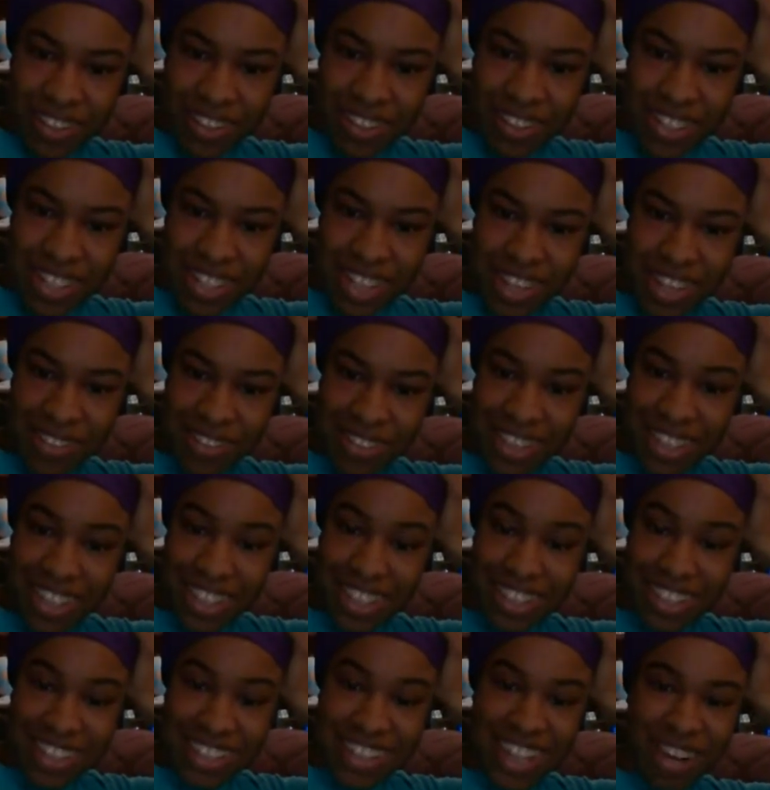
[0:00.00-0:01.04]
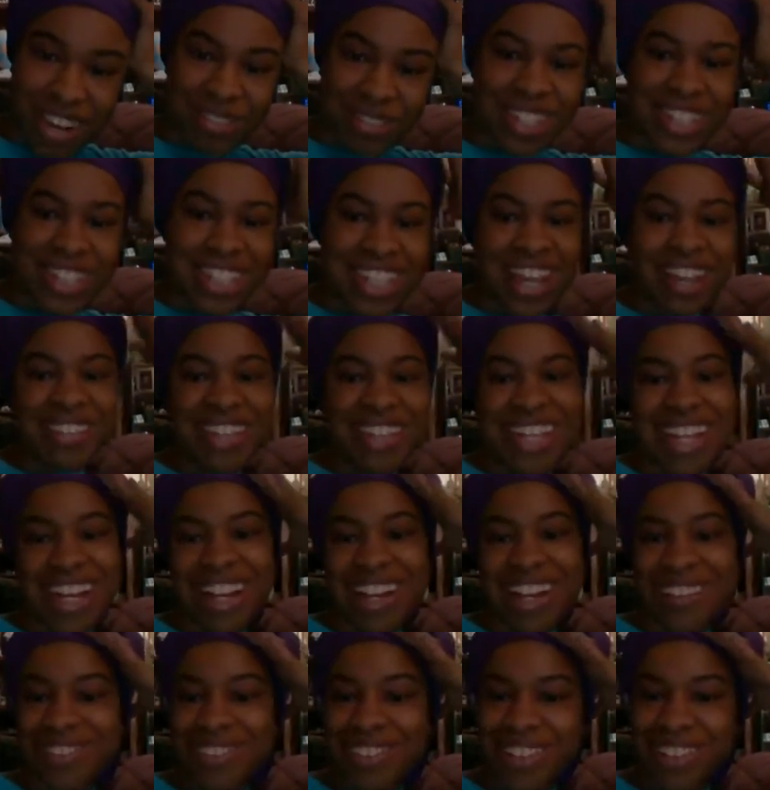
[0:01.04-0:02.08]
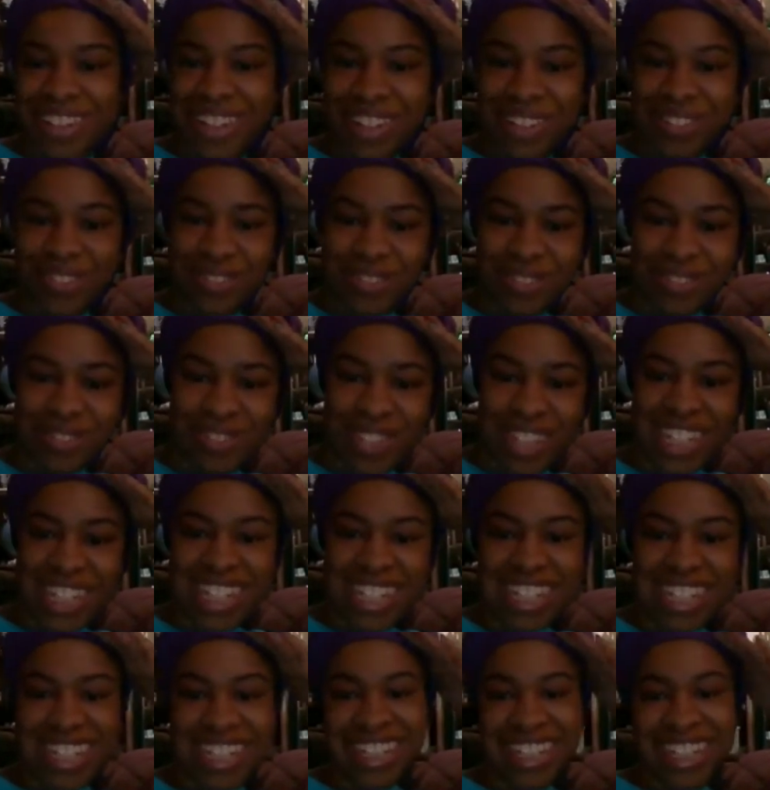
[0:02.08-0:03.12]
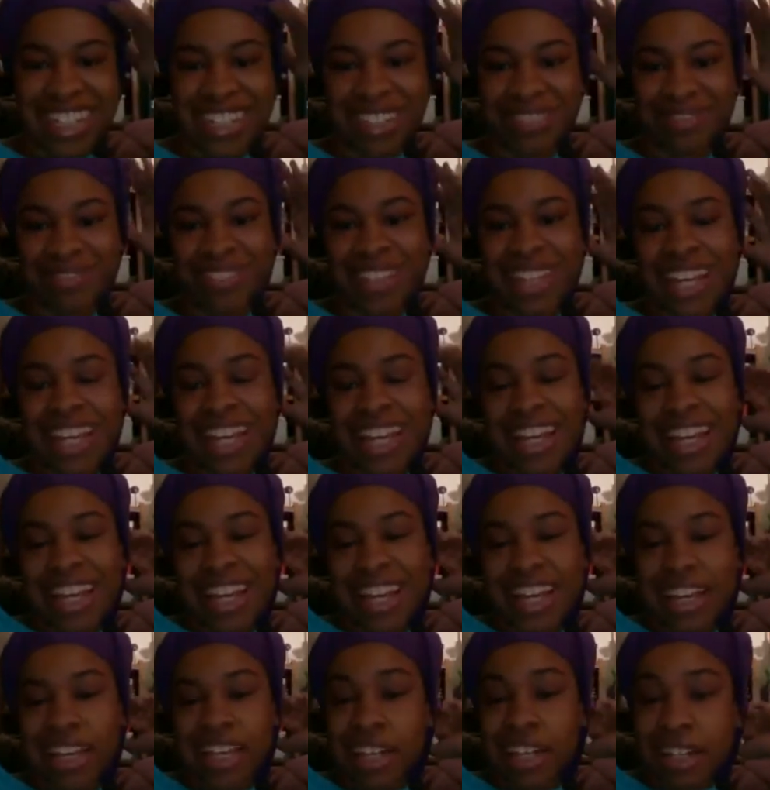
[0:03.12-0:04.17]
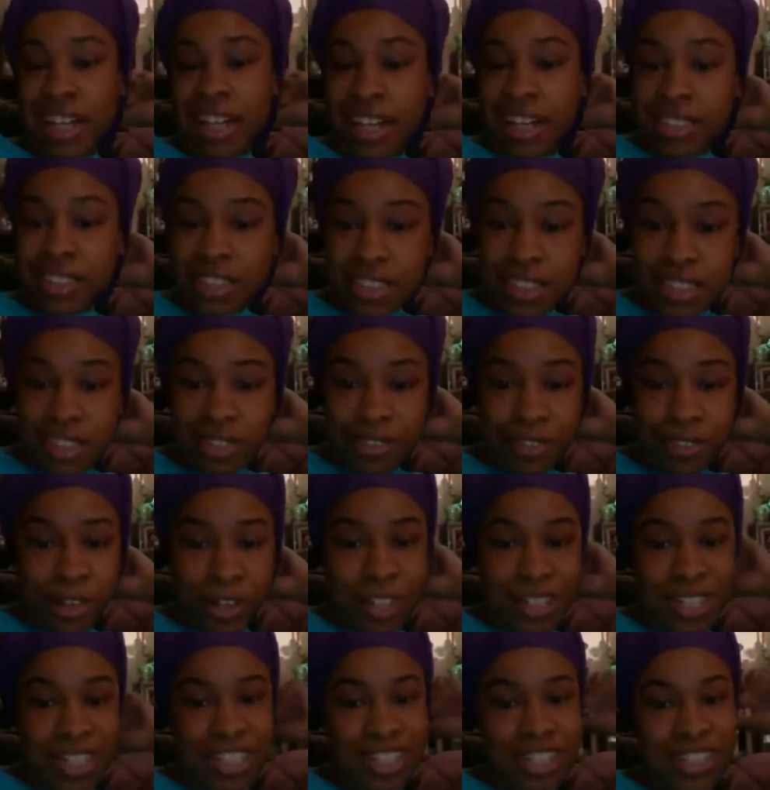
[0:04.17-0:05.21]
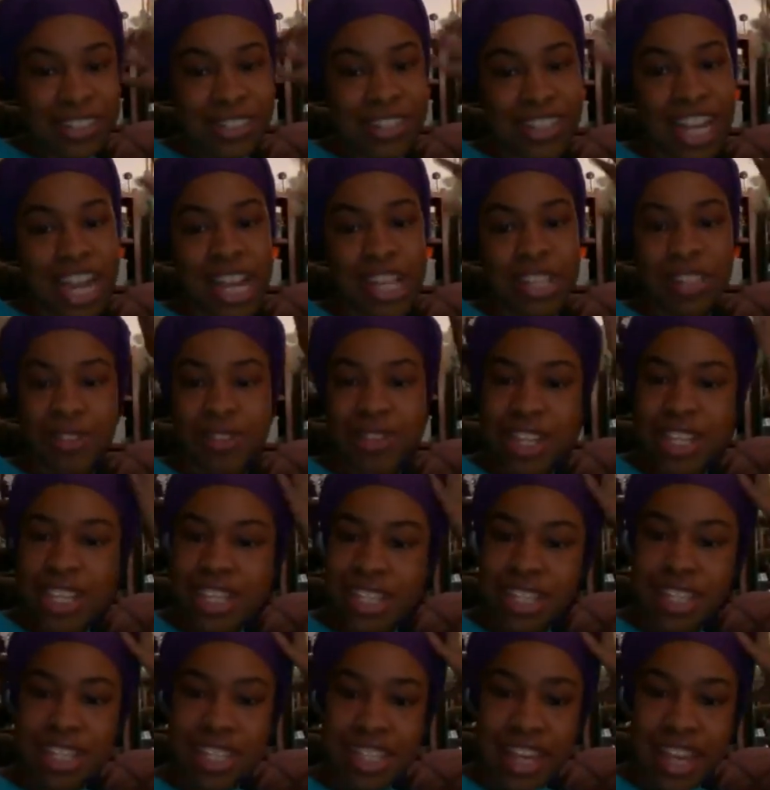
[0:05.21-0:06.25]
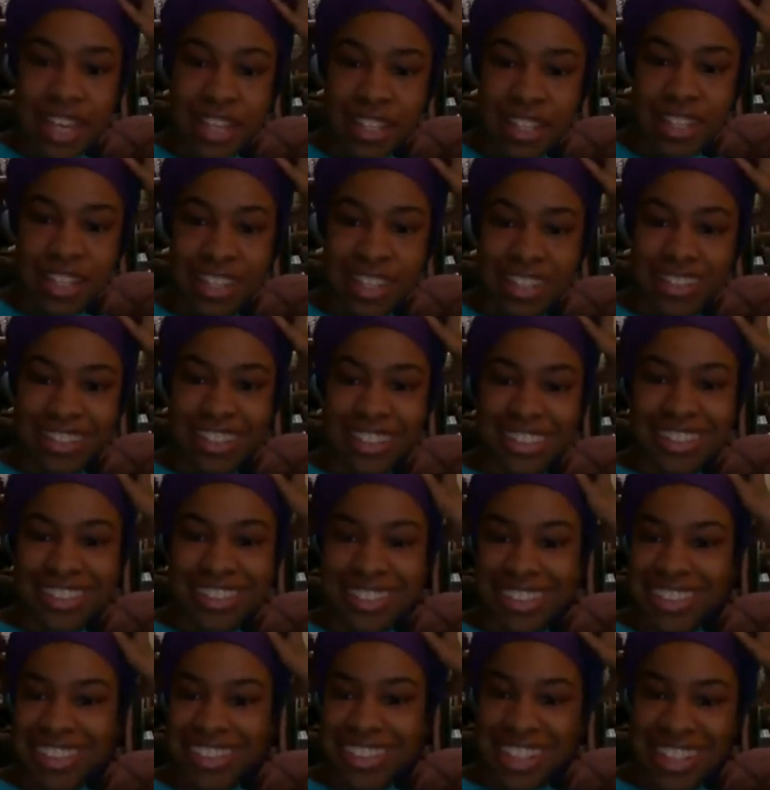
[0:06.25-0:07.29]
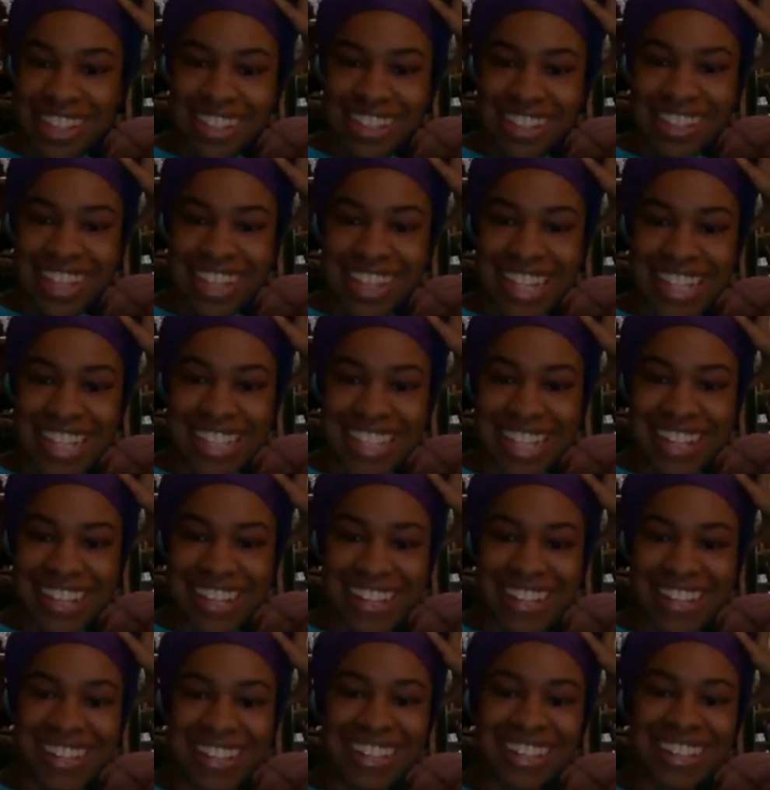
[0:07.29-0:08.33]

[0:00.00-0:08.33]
seeing what the other chapters have to offer and finishing them. And I also look forward to next week's discussion. So that's all.